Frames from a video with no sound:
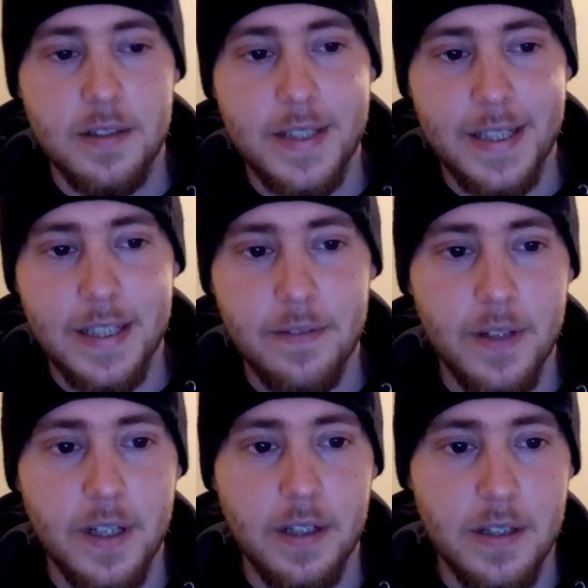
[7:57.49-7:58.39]

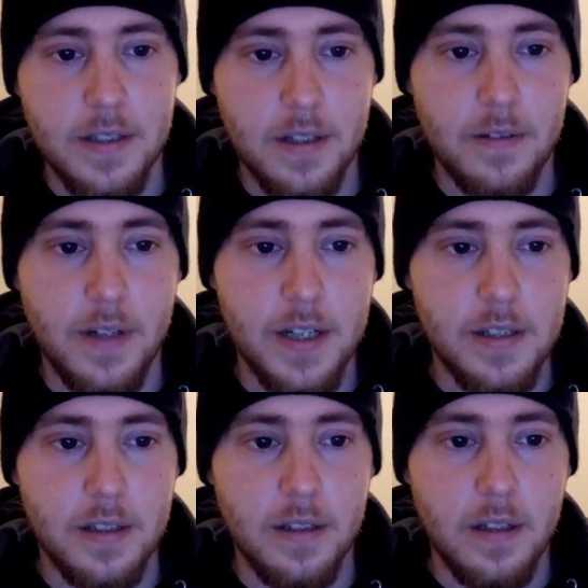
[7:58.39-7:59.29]
significant
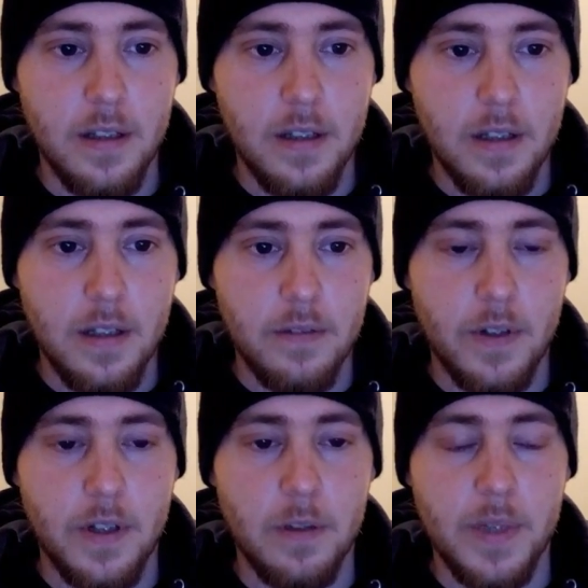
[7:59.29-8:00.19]
consideration
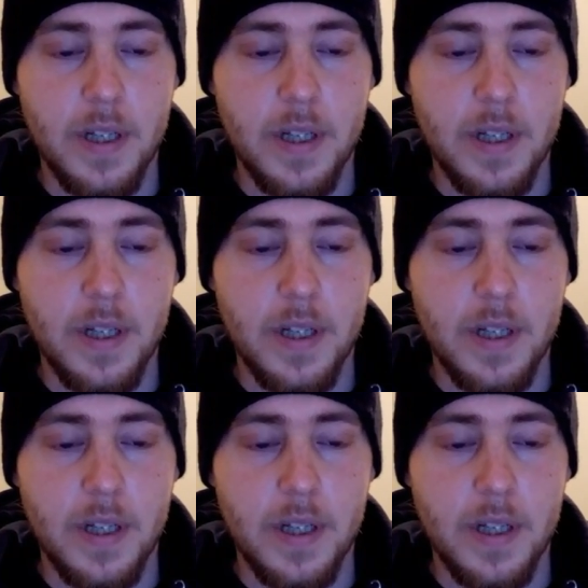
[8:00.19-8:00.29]
for